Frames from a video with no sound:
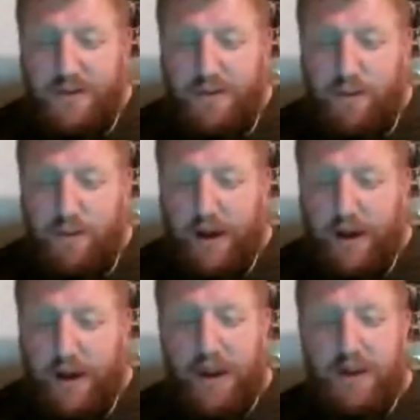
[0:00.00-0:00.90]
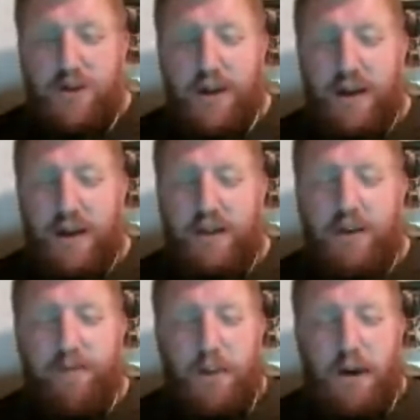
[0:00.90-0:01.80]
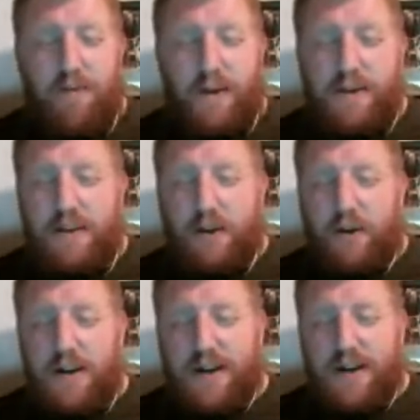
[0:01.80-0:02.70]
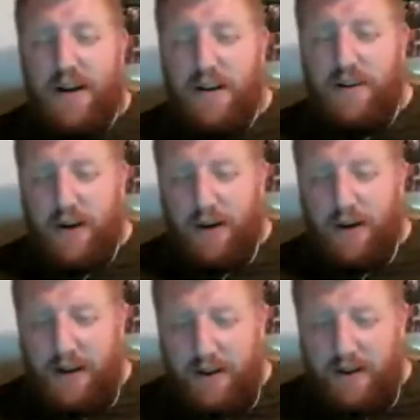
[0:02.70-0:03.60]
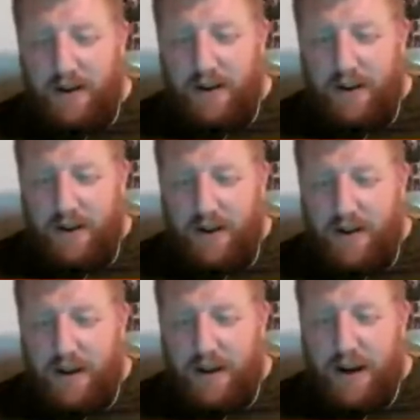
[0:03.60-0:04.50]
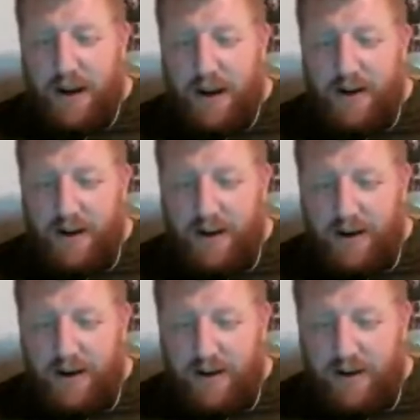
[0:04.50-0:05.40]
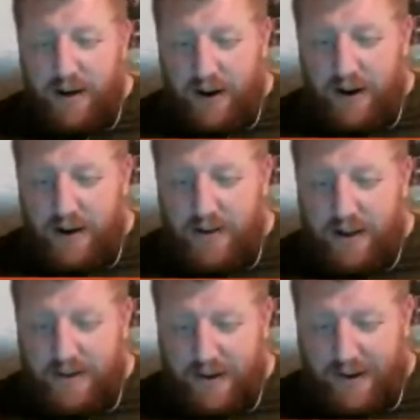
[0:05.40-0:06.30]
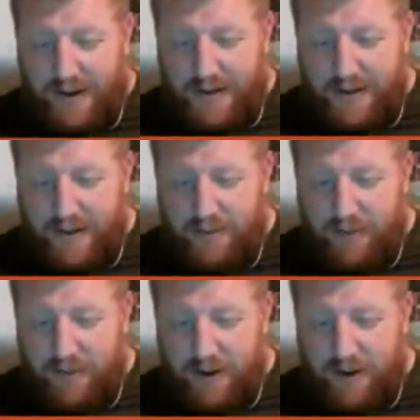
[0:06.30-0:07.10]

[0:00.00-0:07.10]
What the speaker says: some people out, man. Chandler from Facing the Grey Tide, he chimed in. He made it in here tonight, so that's awesome.